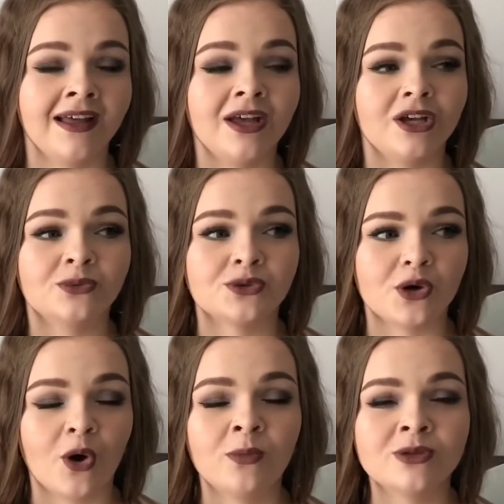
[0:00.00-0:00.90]
It was
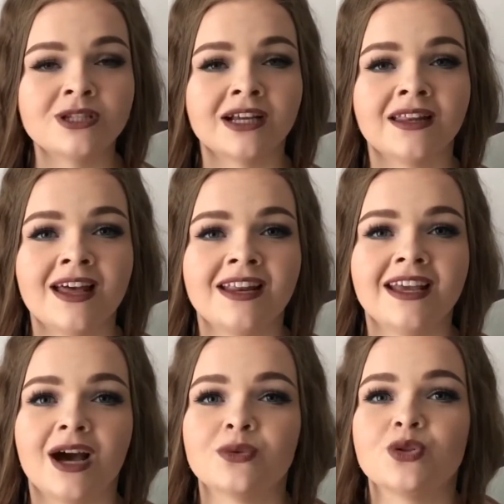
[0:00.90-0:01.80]
almost like learning
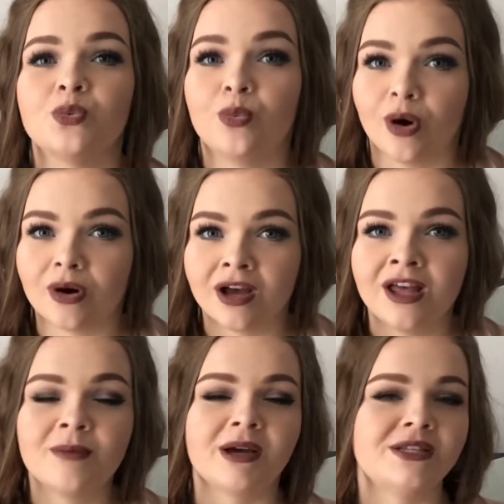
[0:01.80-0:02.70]
how to walk,
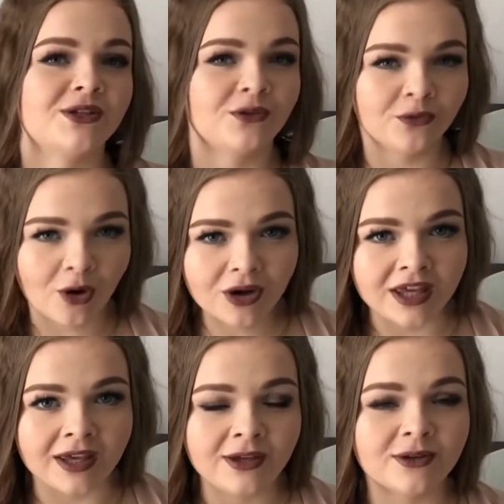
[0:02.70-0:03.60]
but instead of
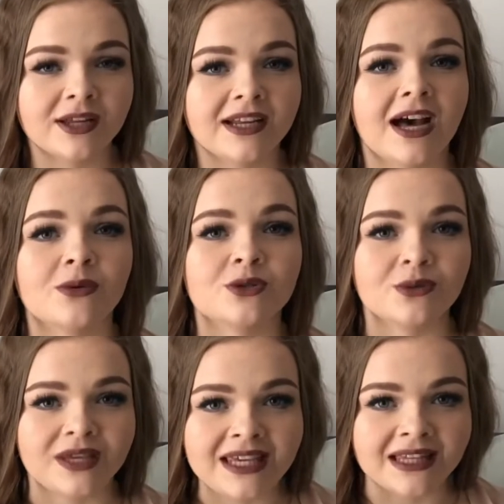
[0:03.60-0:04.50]
walking, you learn how to
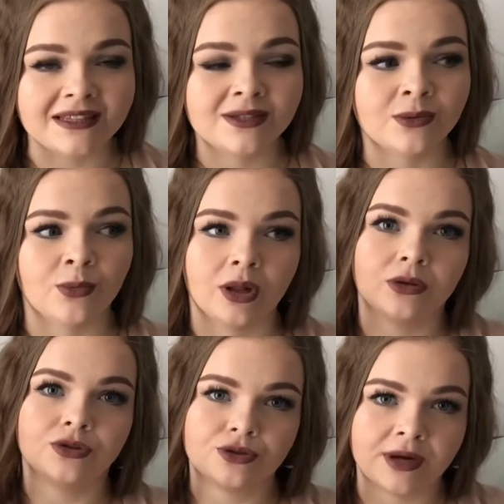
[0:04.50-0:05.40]
eat, well,
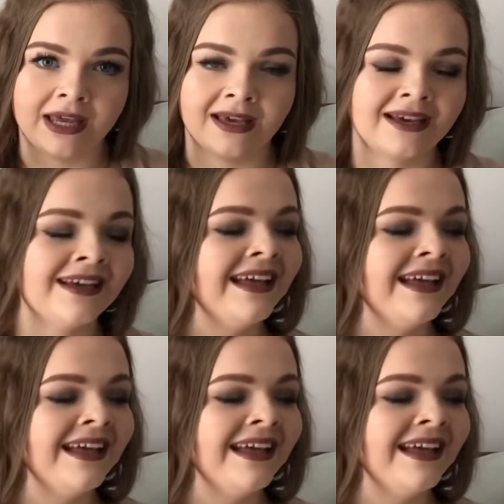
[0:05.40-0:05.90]
drink.